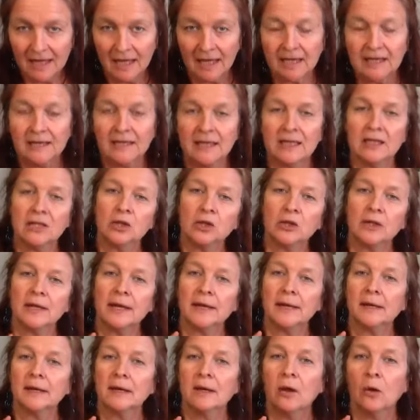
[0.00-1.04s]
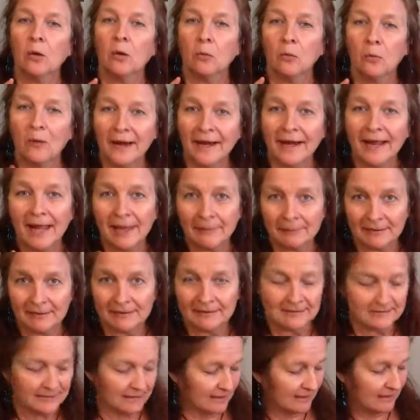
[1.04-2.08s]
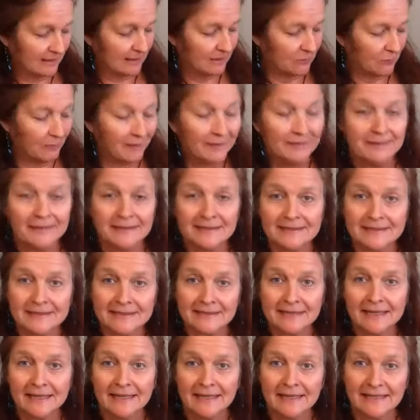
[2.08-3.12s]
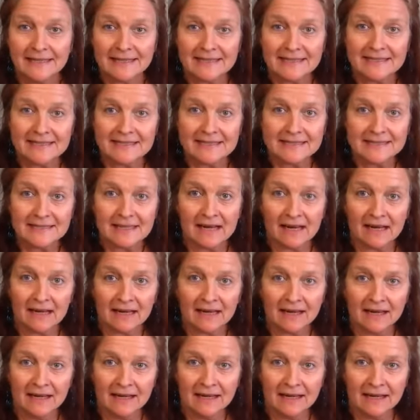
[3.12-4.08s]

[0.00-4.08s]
and then look at what happens when this gets stuck